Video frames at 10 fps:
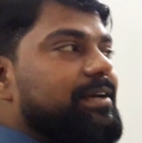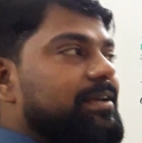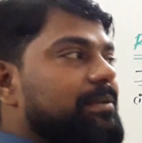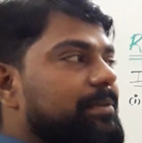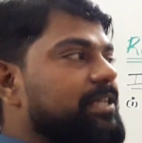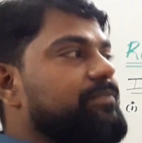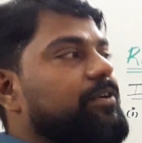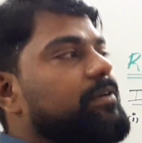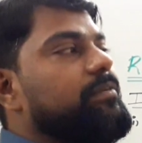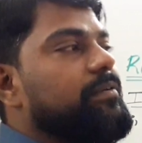image,
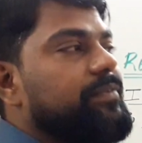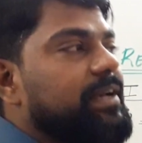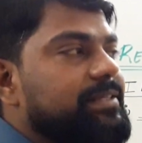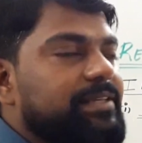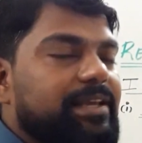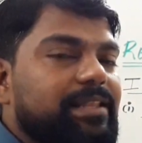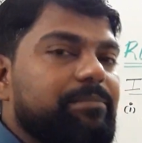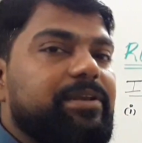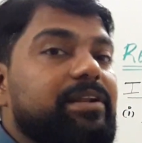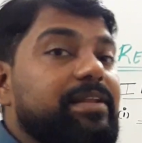whatever we are seeing in the
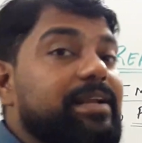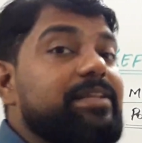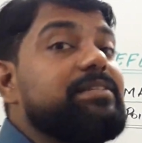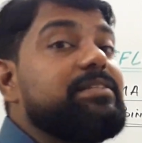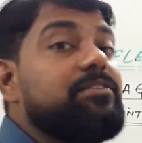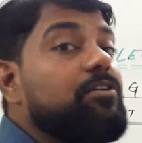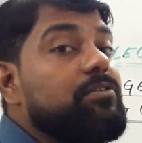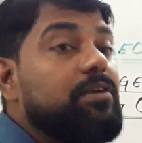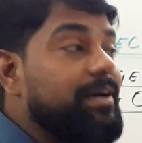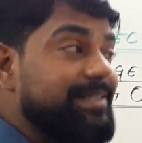mirror, that is
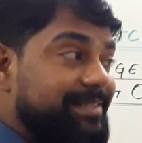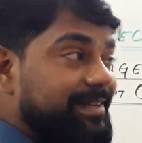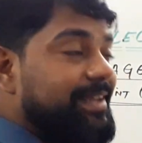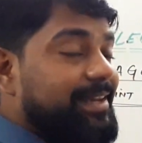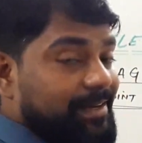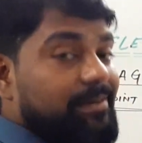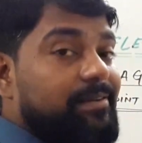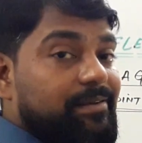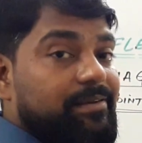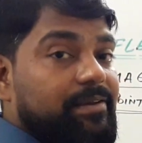not a screen.
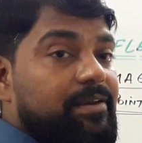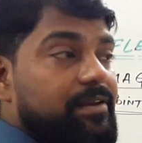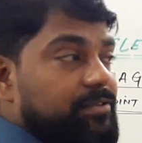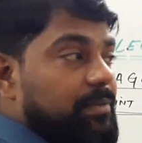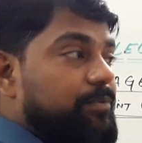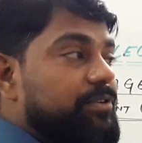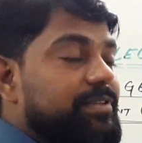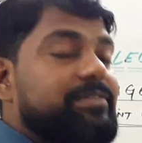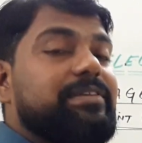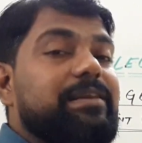
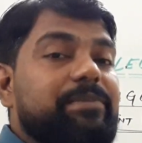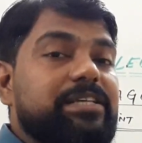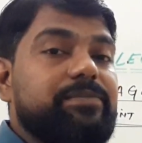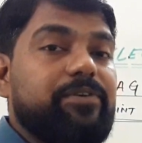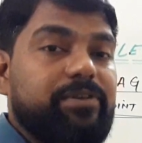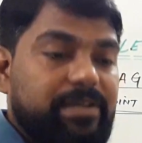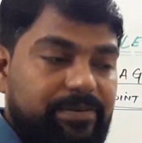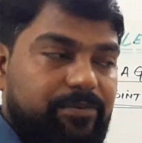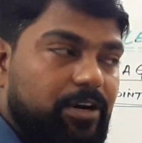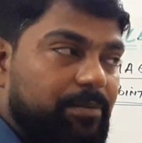Suppose screen means what?
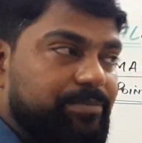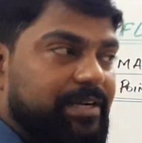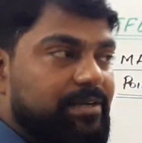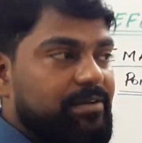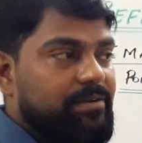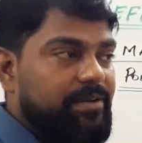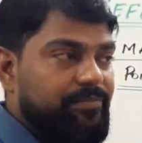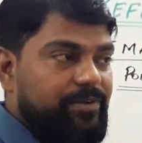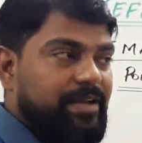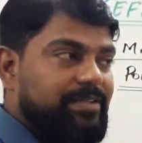
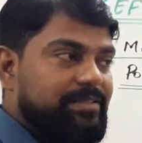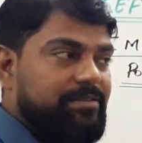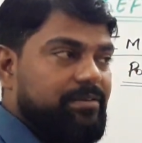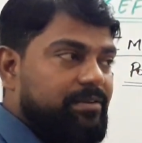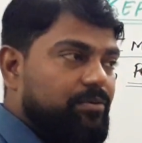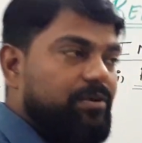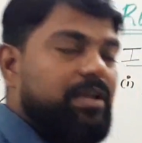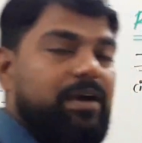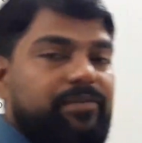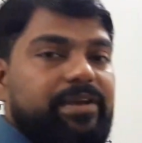If we are just
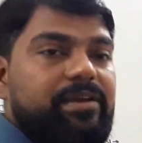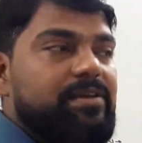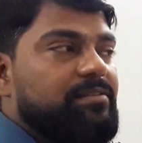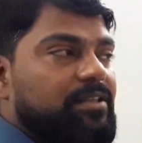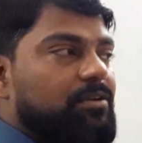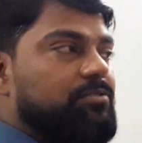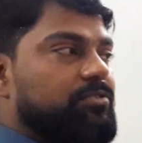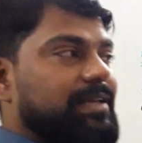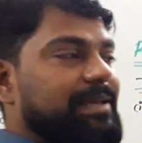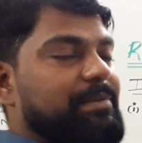going away, then
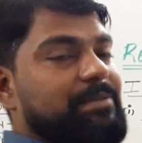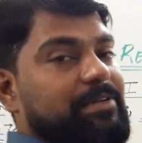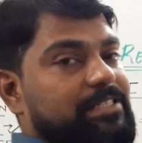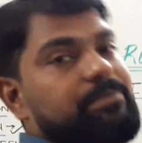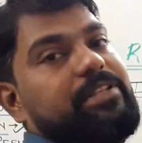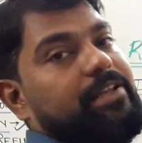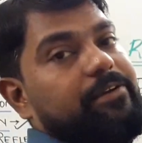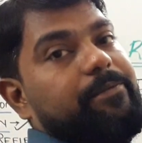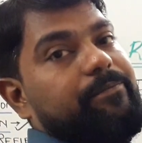also the image must be there.